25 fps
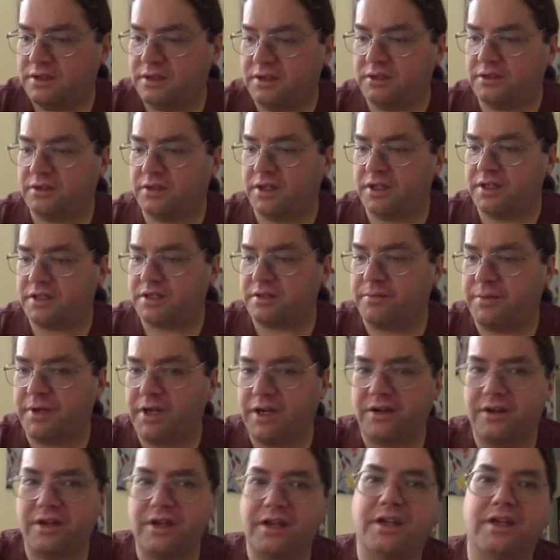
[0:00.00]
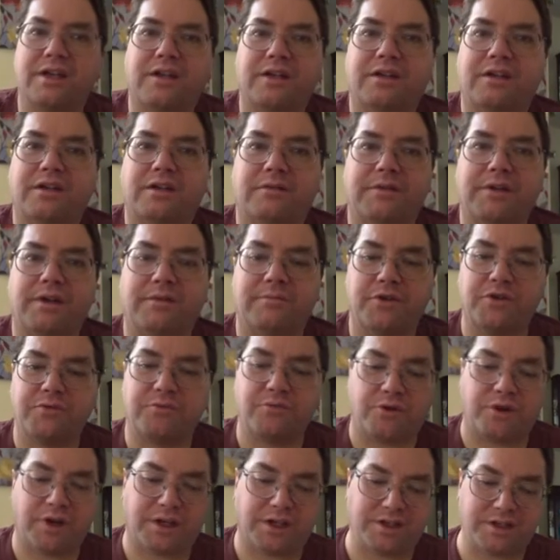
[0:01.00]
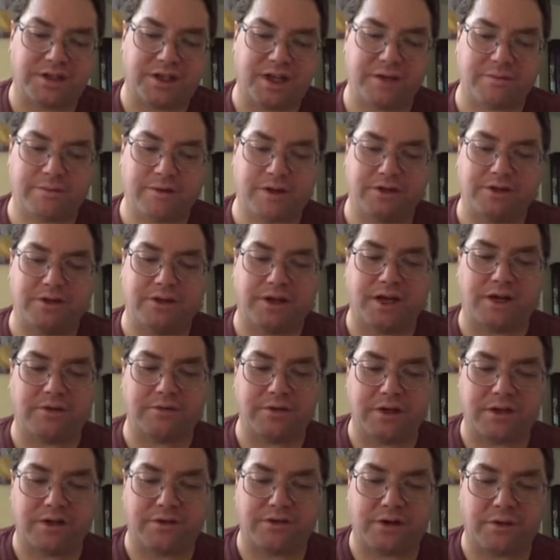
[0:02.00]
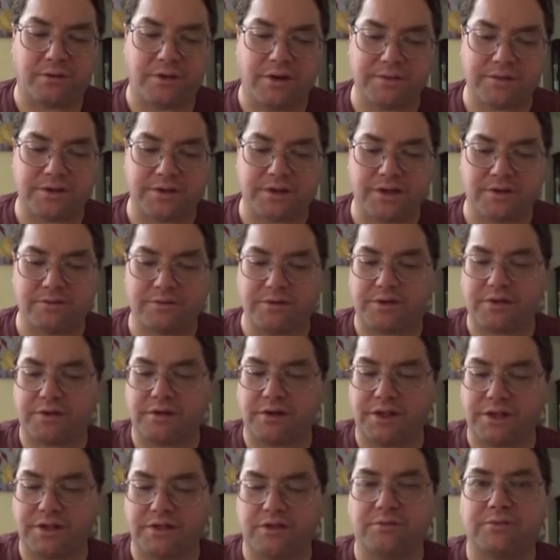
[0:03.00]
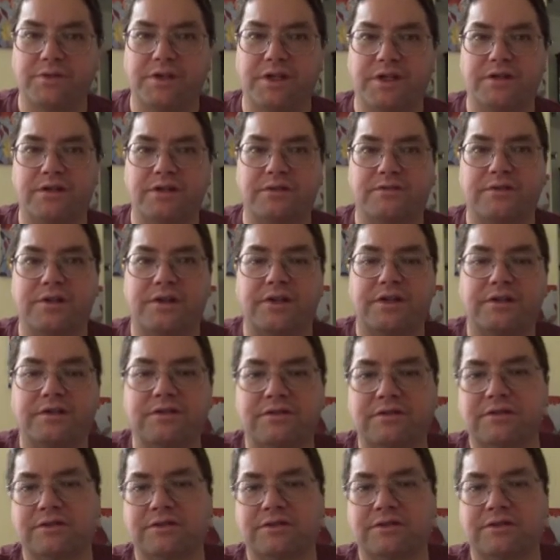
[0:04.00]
that's about it. not much more I can say about it. You can't read on their website, which the links will be in this video.